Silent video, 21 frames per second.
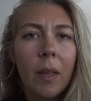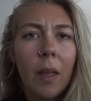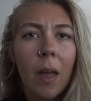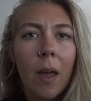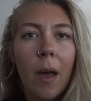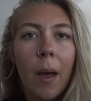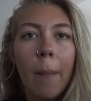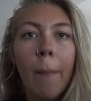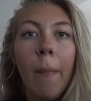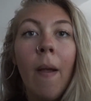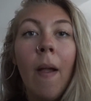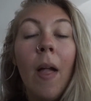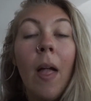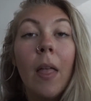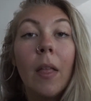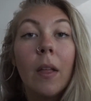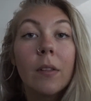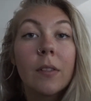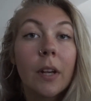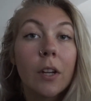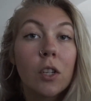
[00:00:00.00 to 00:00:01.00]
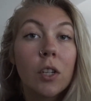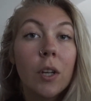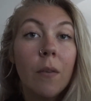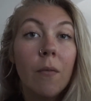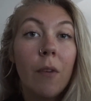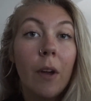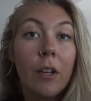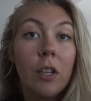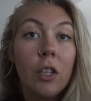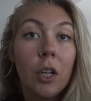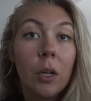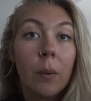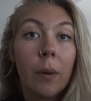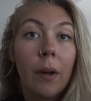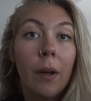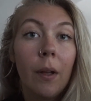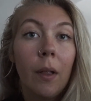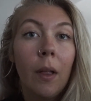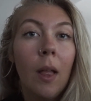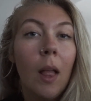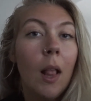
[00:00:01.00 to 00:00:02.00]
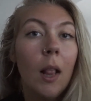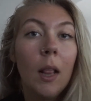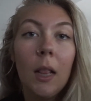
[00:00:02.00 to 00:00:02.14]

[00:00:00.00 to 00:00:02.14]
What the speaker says: there's actually a veggie grill